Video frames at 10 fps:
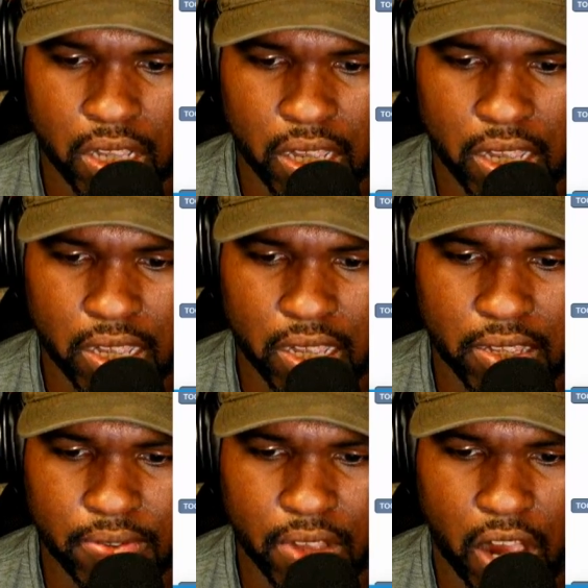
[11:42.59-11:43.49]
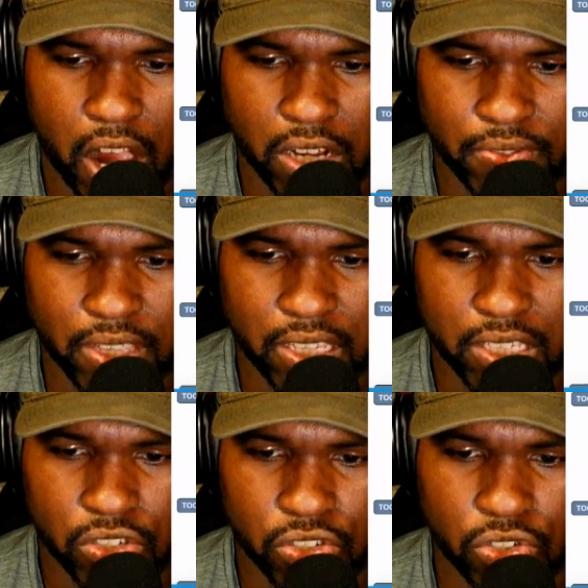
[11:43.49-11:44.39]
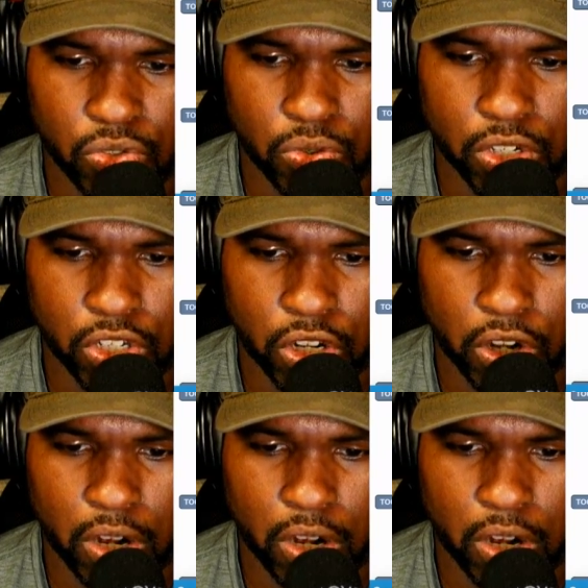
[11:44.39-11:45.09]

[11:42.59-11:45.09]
all of this is to occur.